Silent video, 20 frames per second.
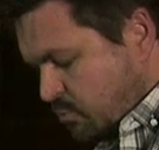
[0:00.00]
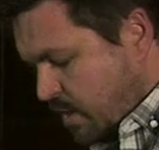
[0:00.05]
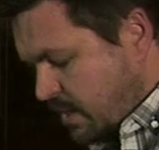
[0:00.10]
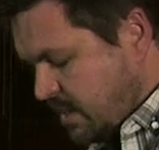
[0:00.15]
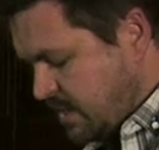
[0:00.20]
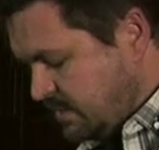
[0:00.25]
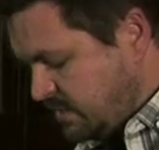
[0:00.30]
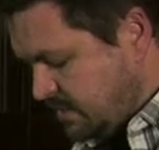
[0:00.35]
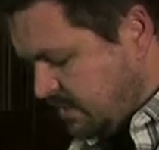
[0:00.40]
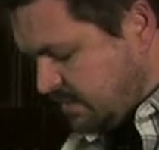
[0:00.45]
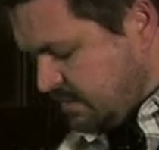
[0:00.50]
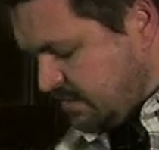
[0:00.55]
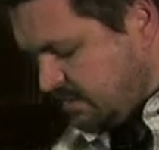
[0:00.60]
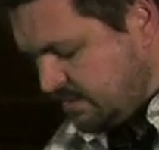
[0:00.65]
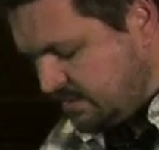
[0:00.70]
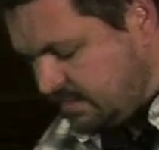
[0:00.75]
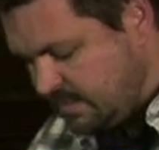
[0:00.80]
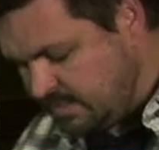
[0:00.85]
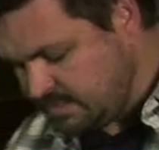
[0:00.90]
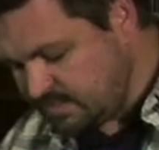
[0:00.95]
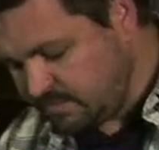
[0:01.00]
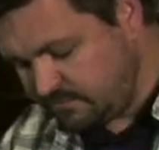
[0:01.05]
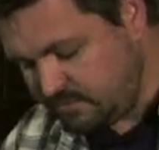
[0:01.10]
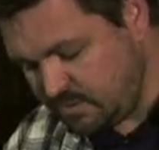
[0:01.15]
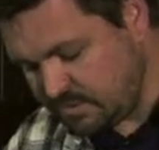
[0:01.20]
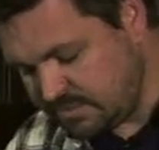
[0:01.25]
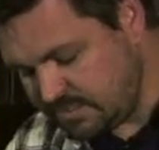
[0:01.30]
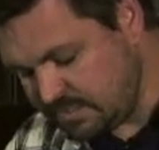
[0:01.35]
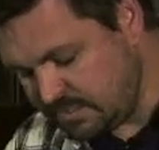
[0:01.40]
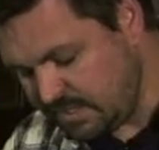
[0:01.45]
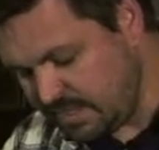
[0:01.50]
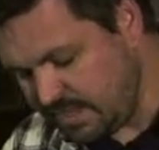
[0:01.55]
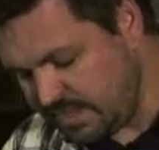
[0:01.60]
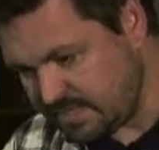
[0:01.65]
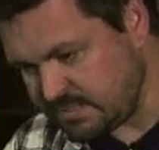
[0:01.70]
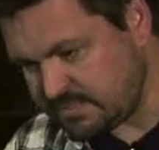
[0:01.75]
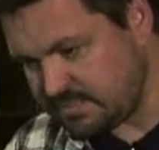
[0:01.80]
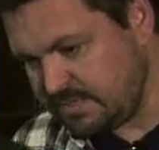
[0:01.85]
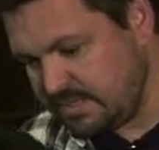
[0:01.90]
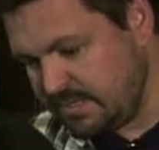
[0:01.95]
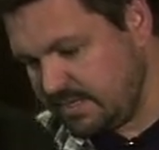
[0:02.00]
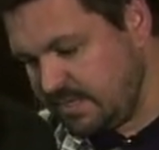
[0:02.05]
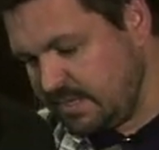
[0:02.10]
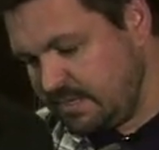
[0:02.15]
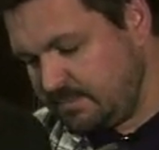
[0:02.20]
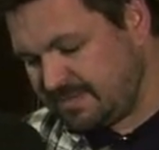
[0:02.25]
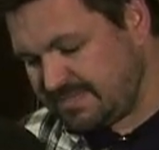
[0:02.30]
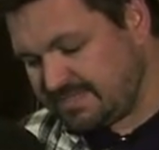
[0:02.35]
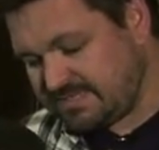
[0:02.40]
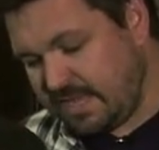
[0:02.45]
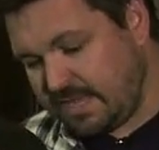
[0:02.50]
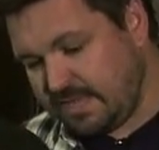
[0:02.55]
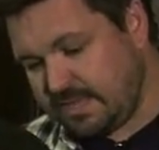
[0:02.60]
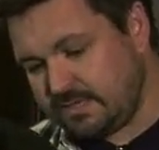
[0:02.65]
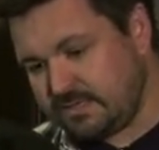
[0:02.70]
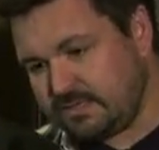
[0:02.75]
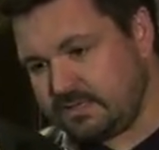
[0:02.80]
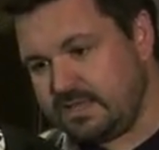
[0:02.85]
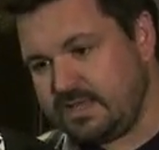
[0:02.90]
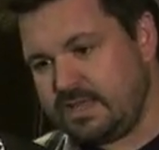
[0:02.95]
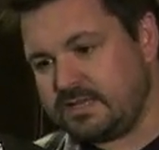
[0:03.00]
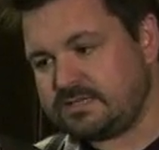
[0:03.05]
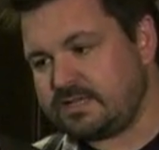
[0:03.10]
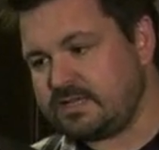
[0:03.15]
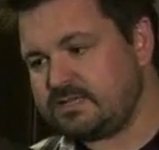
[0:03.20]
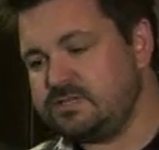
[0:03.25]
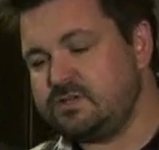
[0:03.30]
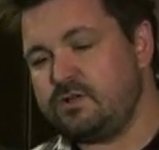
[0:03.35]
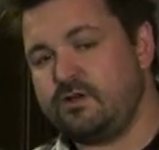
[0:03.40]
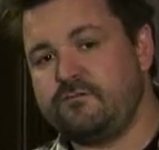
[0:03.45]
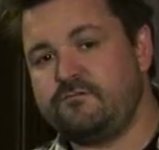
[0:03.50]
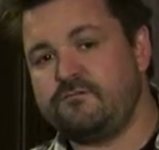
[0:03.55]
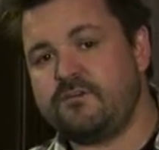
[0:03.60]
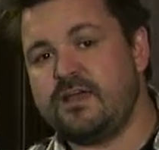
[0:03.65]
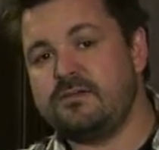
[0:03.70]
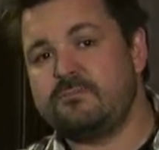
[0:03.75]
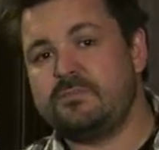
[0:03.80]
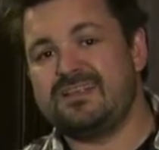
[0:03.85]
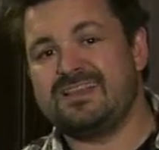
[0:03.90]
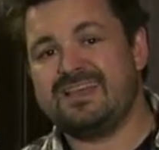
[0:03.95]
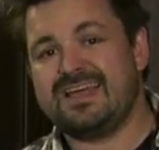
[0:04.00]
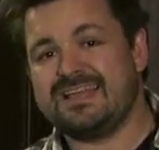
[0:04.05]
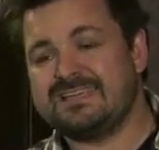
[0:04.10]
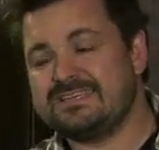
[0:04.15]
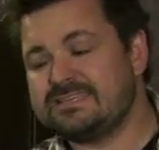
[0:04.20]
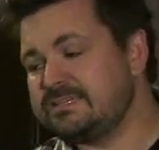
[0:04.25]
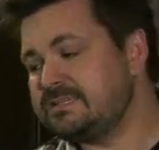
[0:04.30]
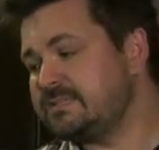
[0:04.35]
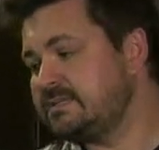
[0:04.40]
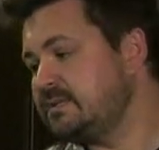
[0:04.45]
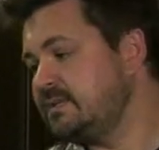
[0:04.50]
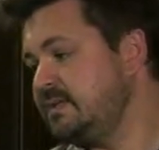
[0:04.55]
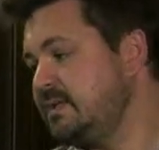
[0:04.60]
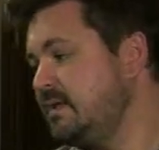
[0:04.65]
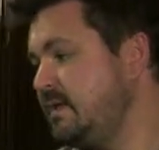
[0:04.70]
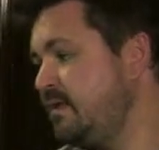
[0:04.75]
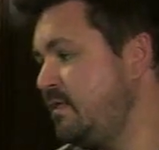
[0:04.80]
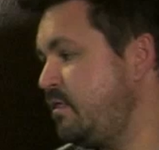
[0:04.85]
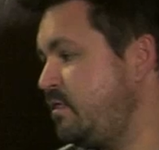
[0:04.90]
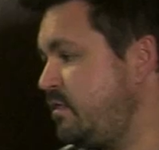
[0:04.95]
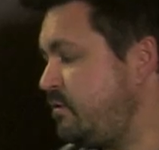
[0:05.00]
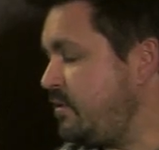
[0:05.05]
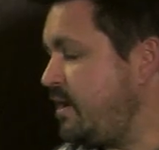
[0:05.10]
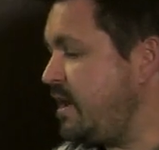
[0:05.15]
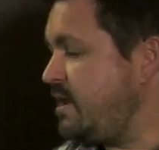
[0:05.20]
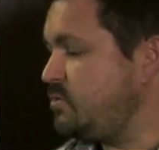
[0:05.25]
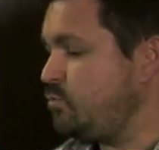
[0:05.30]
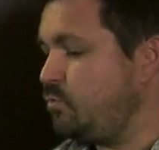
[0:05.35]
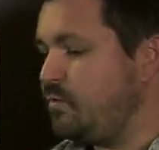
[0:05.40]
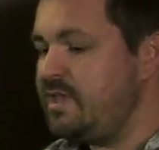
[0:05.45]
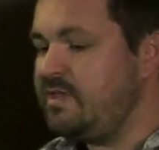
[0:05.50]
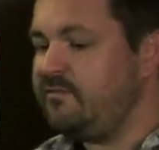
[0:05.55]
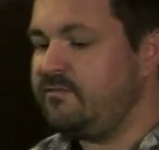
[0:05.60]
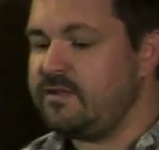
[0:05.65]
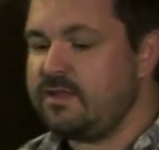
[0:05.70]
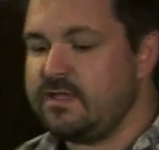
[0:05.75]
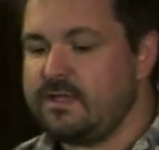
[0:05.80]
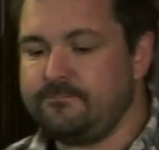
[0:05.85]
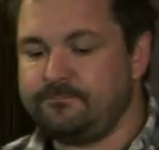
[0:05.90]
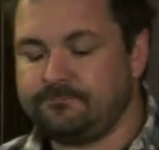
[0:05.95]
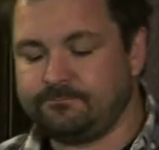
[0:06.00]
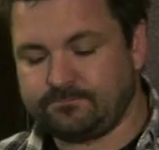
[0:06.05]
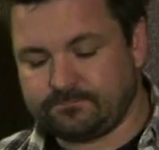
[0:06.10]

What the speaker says: One is it's diffusing the light, but secondly, it's actually got a fiberglass thread weave in it,